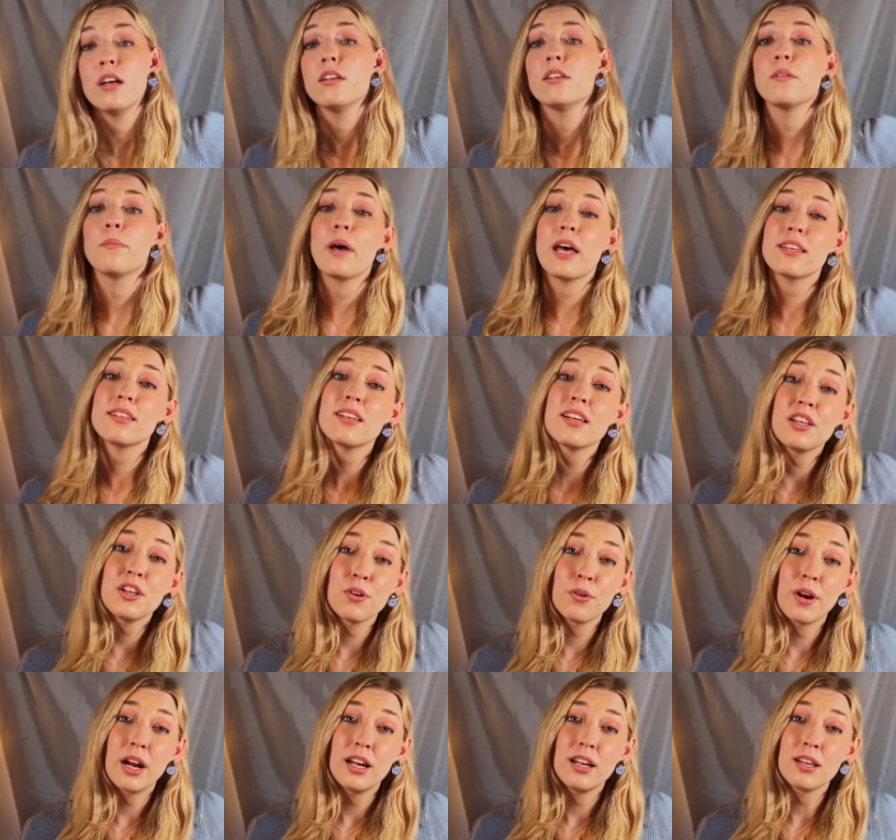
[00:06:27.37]
Domestic
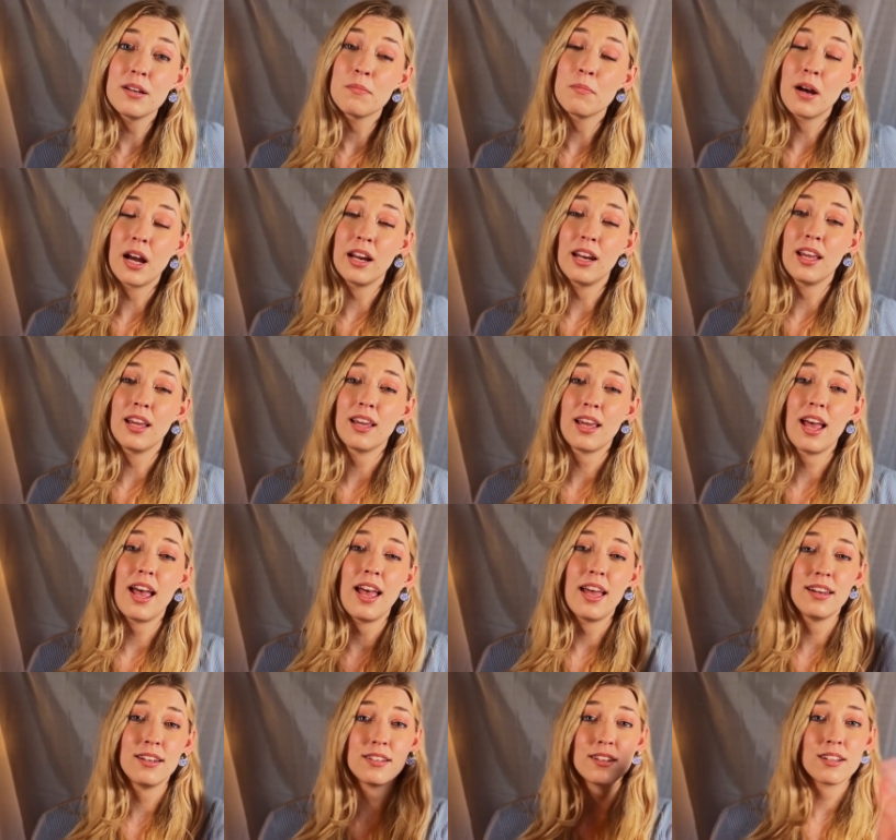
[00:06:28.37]
uranium mining
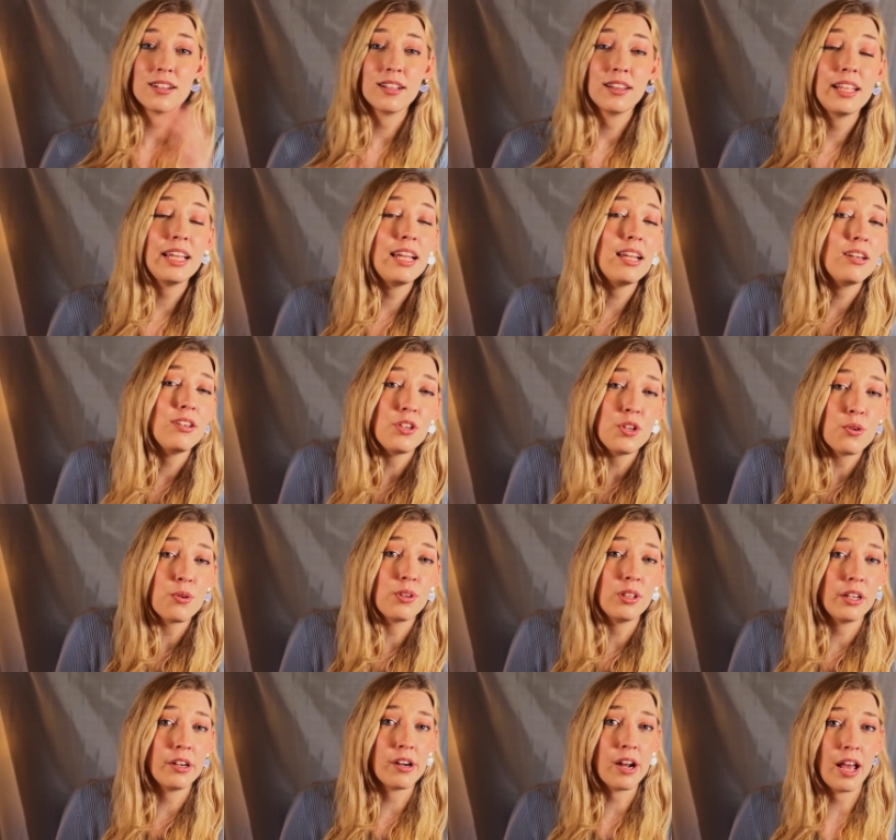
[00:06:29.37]
and clean
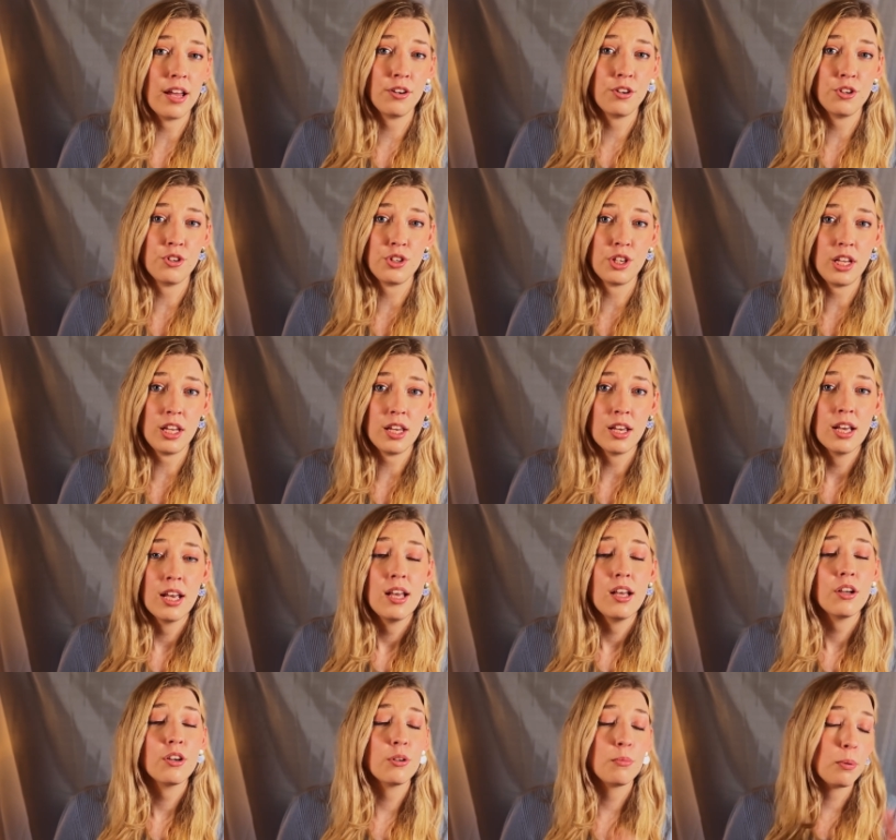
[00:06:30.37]
nuclear energy
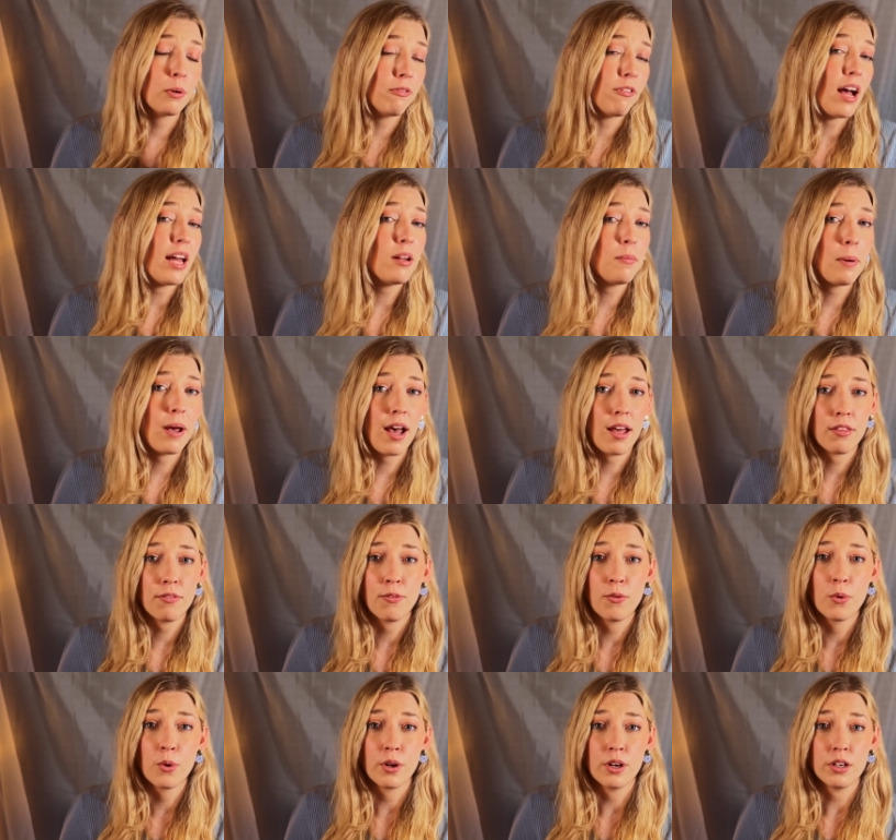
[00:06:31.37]
could provide a path
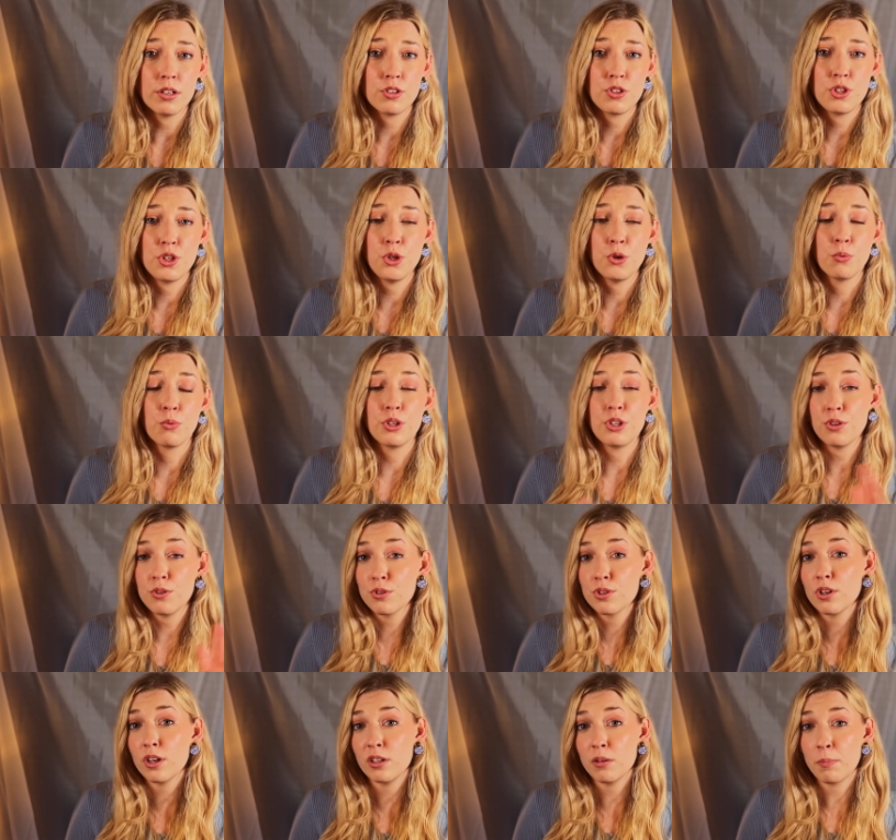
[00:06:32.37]
forward to reduce
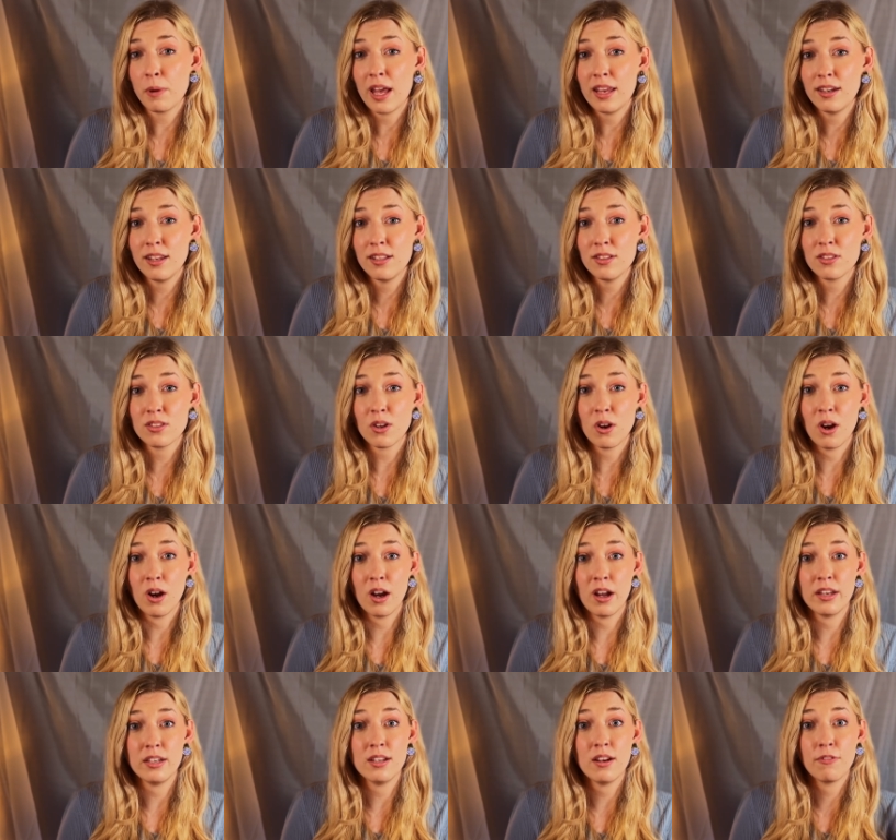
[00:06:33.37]
our dependence
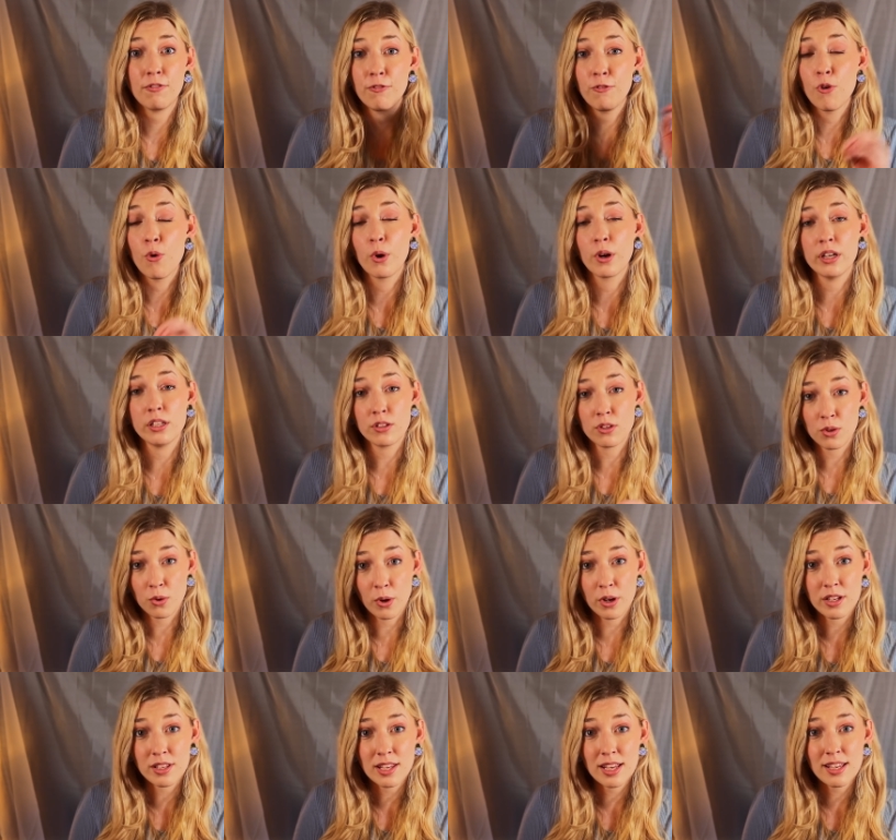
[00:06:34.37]
on foreign
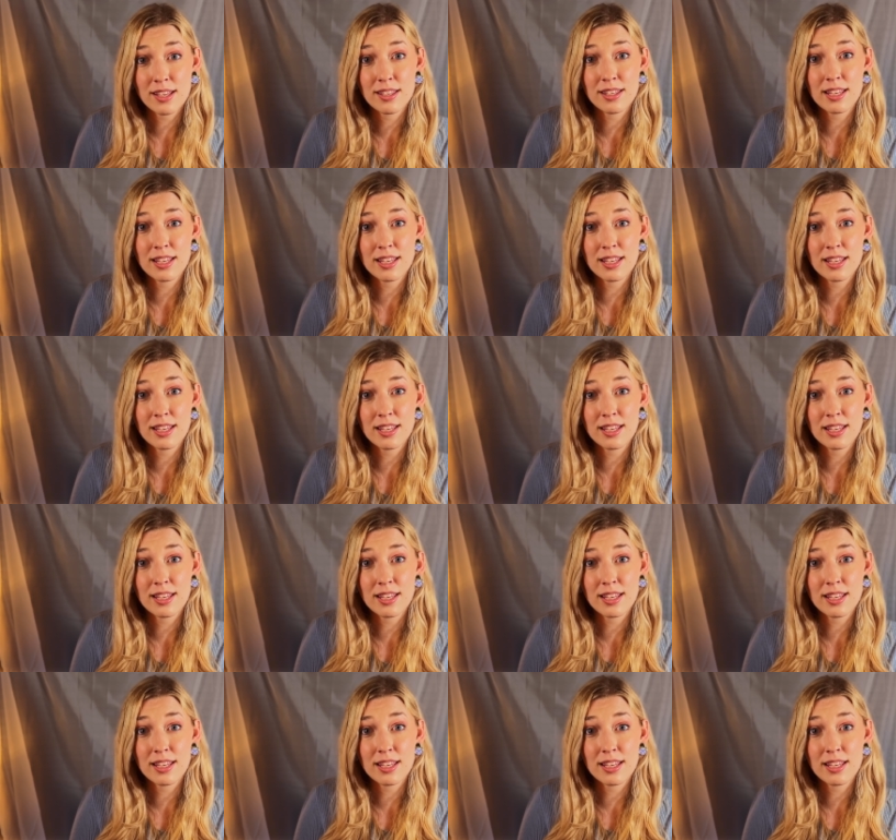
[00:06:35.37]
sources